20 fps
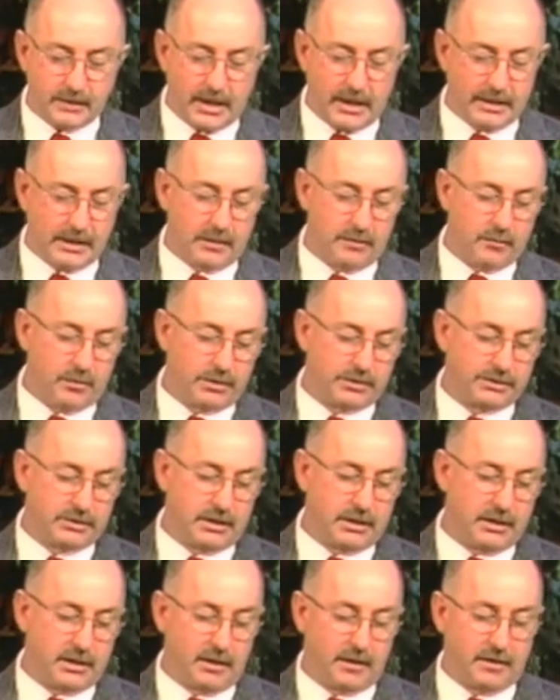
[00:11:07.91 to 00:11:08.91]
And it was
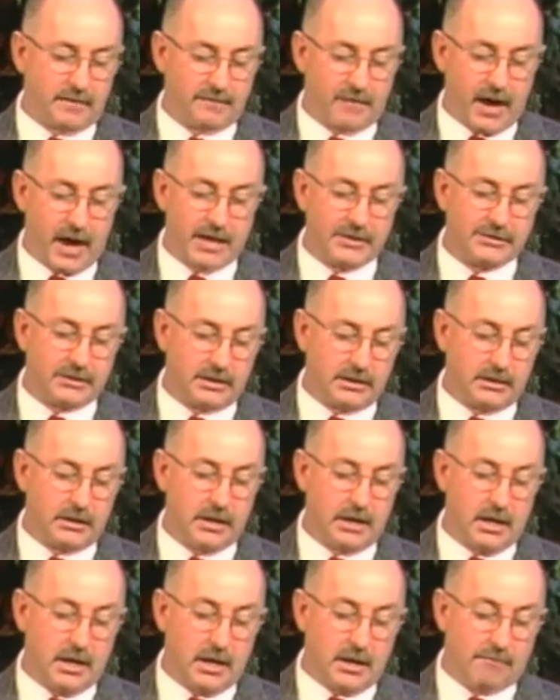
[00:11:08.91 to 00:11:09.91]
in
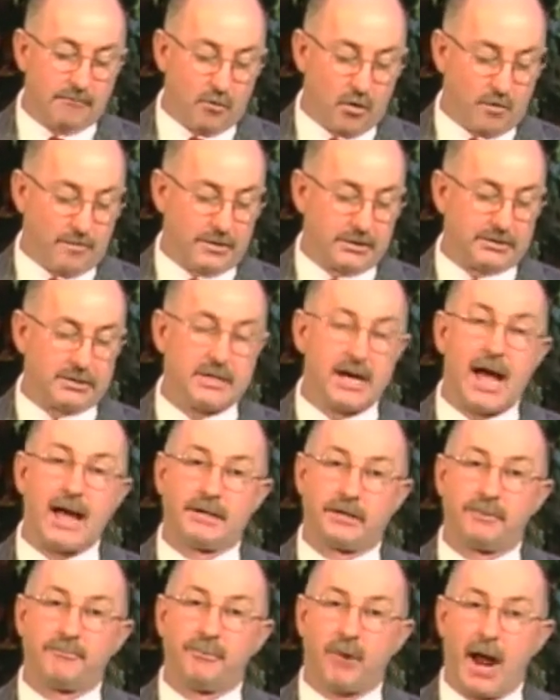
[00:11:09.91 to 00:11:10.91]
advising Mormons
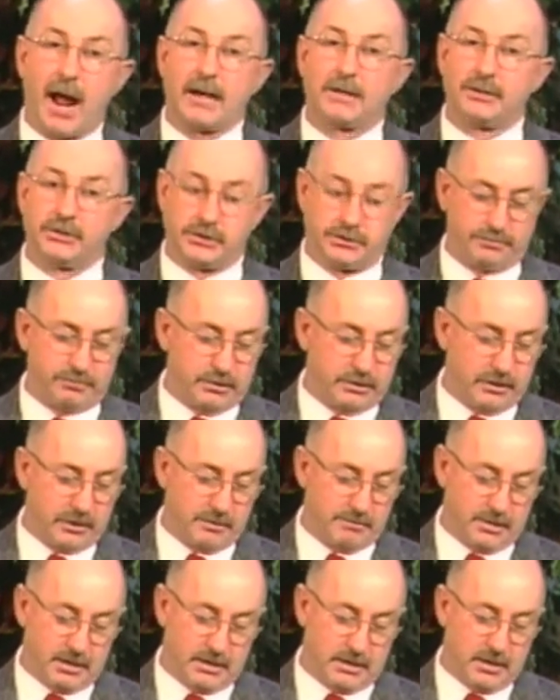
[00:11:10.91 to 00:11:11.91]
not to practice
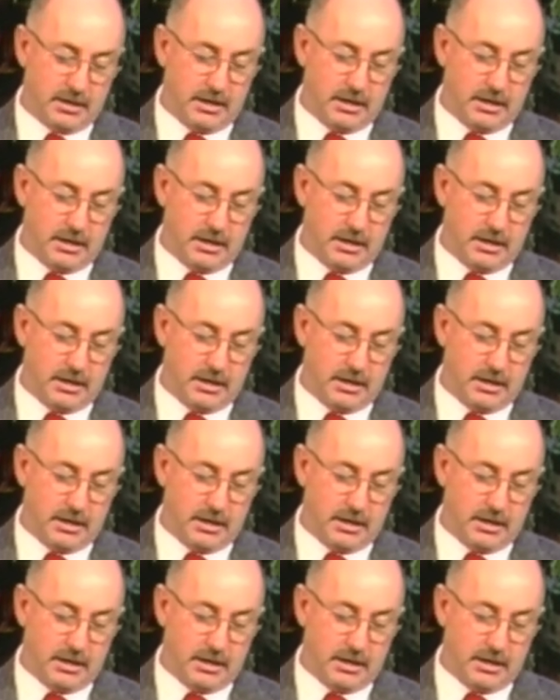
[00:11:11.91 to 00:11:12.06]
polygamy.